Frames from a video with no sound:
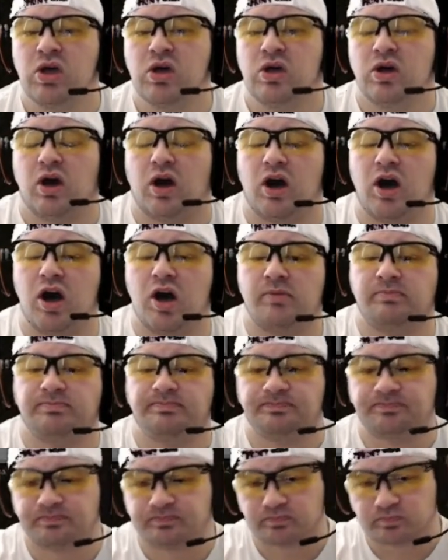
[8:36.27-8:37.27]

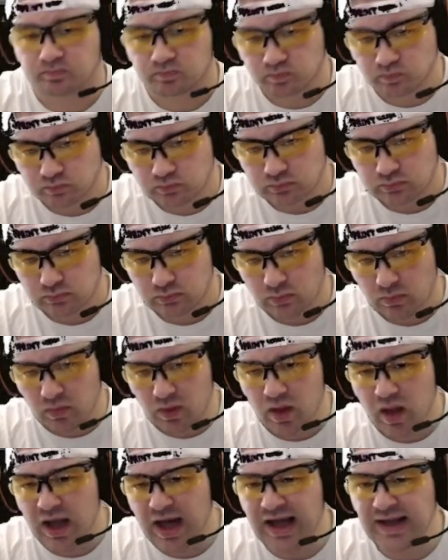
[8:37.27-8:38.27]
I
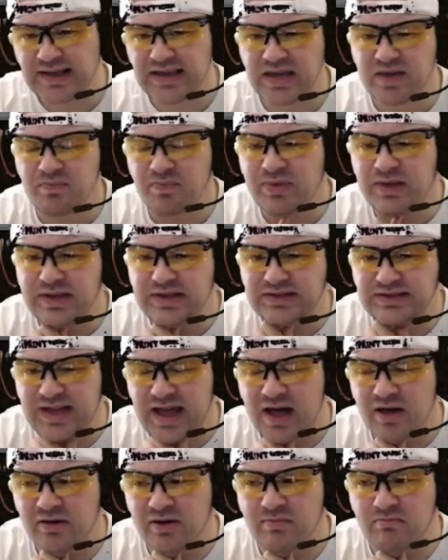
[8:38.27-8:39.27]
keep these
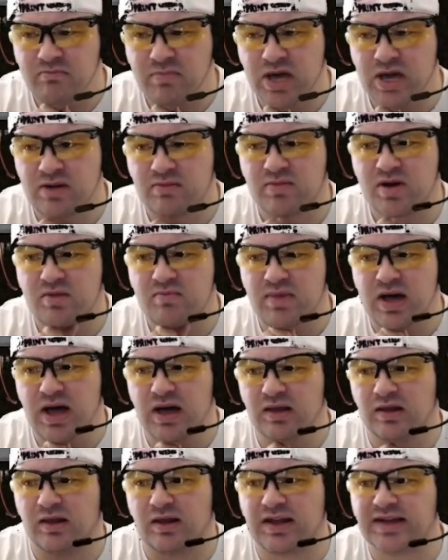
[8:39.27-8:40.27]
down to minimum
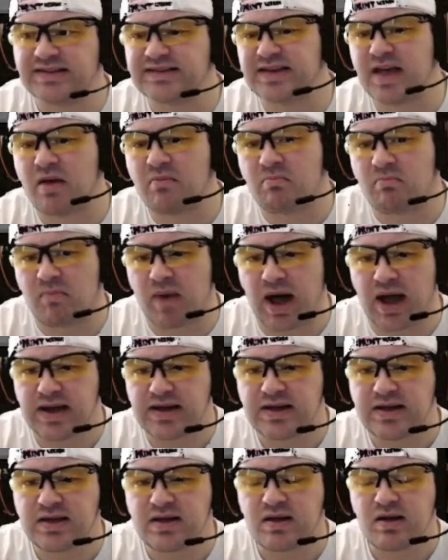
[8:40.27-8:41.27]
unless I'm
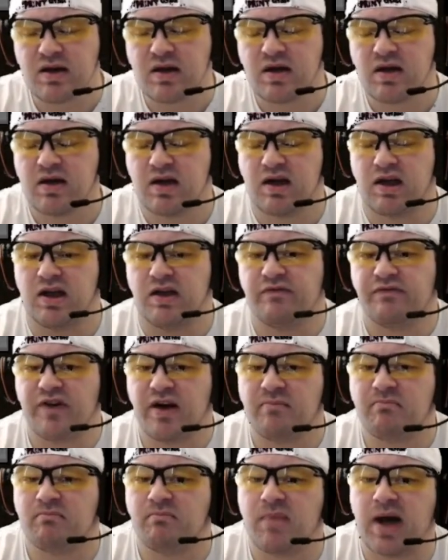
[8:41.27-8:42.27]
mining, and if
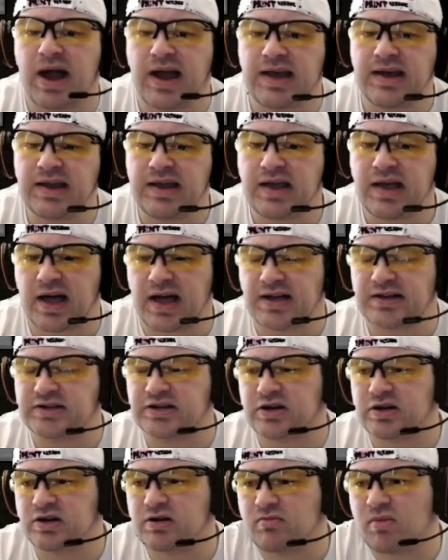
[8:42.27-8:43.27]
I'm mining, I
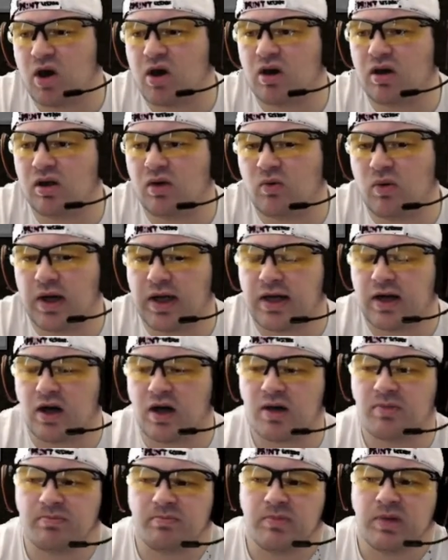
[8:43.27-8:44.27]
turn them all the way
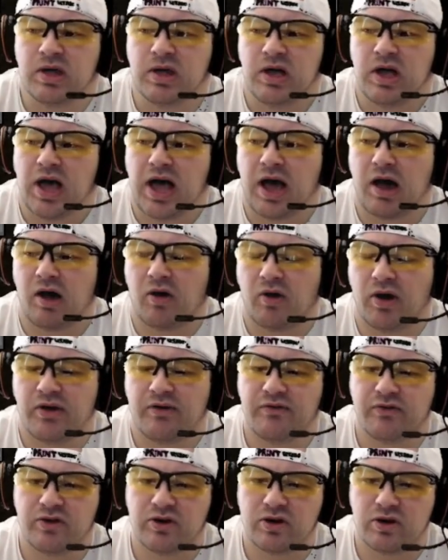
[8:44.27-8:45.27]
up.
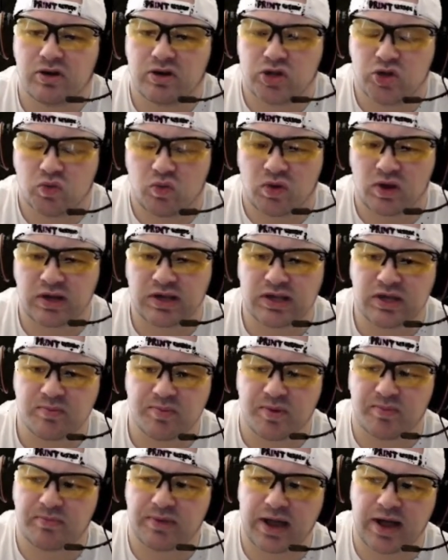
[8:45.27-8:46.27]
However, you want to keep
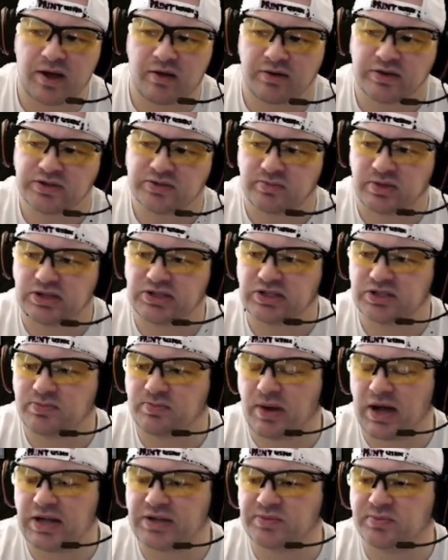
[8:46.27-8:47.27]
them down as much as
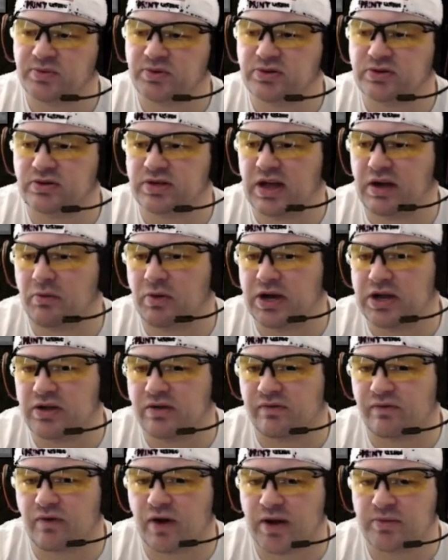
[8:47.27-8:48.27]
possible so that way
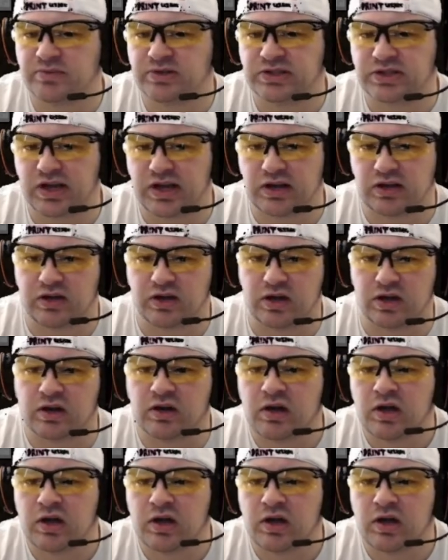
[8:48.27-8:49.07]
your frames stay good.